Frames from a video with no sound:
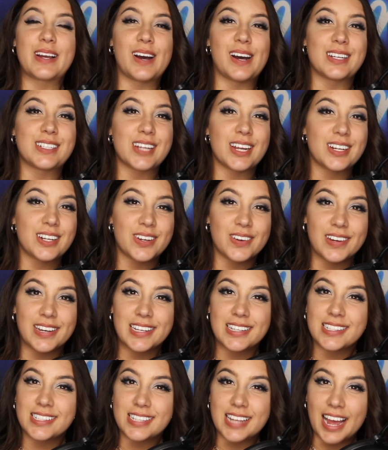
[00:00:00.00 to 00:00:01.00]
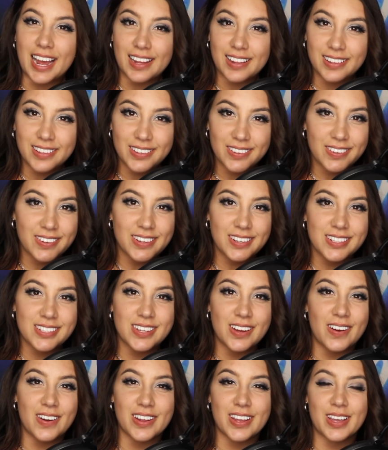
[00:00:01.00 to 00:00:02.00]
gosh, I know exactly who you're
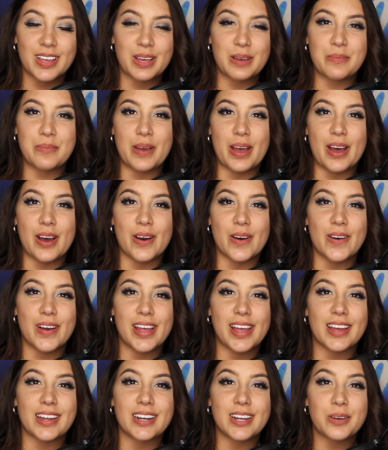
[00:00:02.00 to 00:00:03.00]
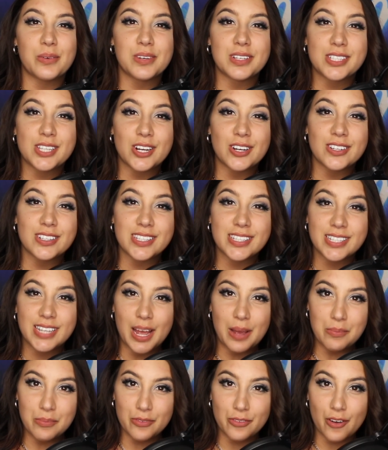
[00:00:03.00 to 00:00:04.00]
talking about. And it was her
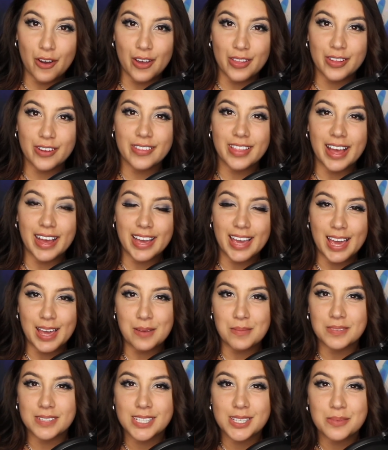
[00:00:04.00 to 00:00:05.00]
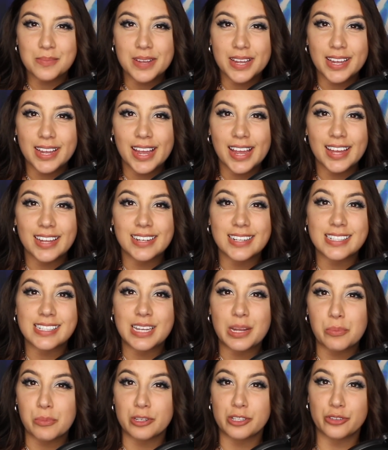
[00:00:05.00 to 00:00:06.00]
stepfather that came to me, and his
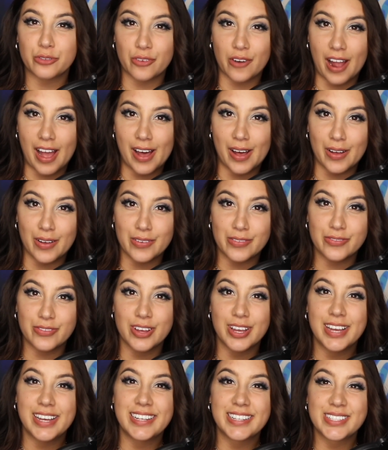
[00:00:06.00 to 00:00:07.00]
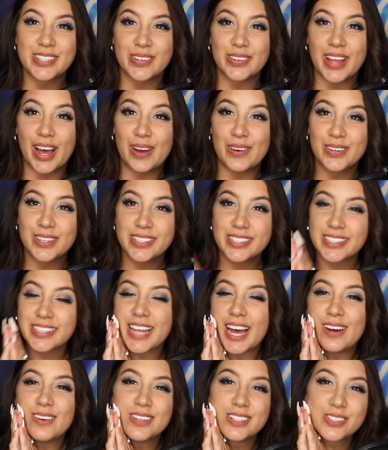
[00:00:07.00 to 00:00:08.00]
name was Ralph. So that
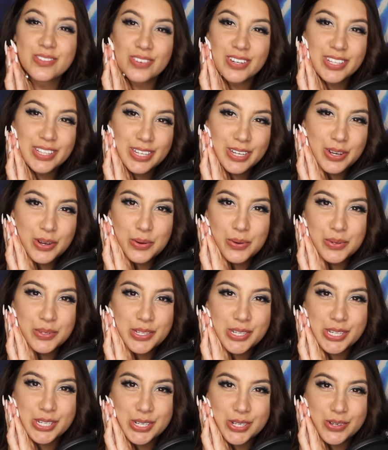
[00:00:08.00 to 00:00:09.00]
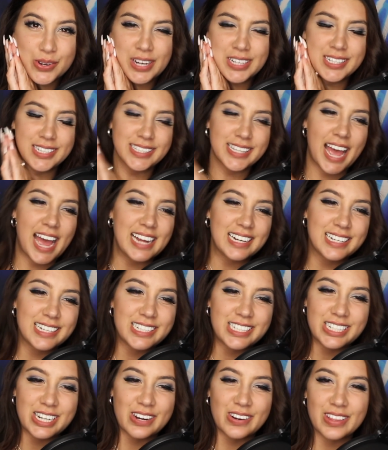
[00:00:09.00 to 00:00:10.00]
was really cool too. I just had to
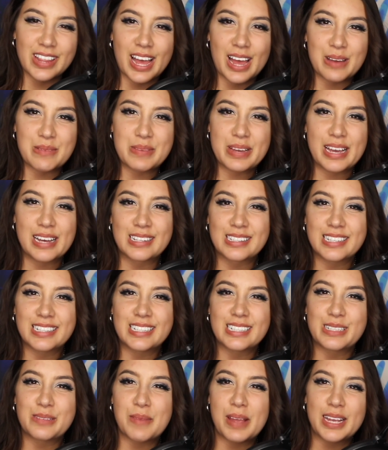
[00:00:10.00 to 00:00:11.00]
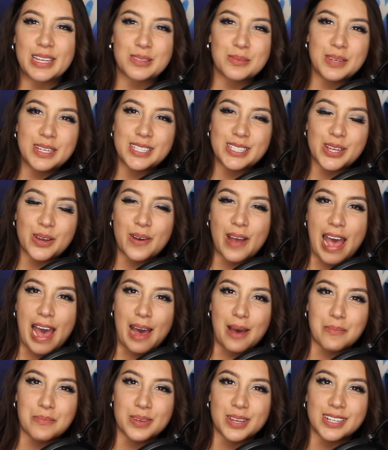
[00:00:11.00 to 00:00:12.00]
share that because it just makes me so
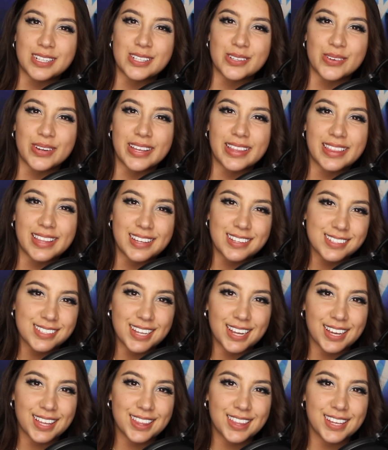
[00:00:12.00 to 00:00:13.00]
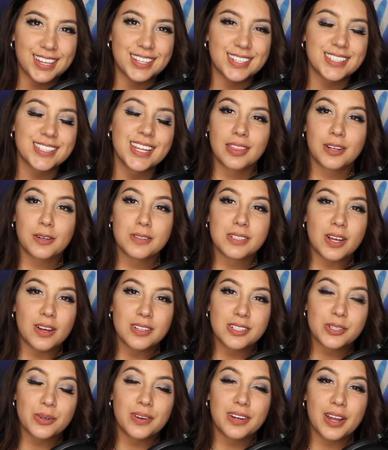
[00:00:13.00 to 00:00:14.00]
happy doing things like this. There was
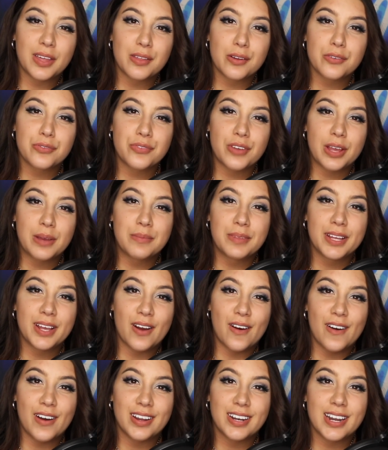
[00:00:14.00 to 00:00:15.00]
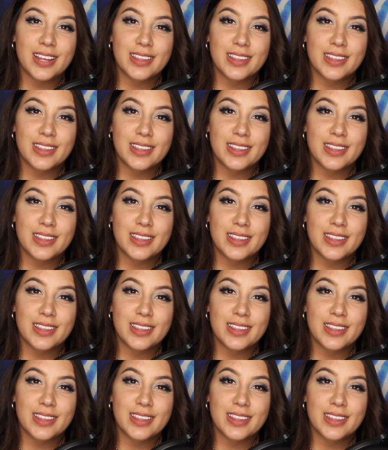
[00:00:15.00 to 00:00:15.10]
also another family on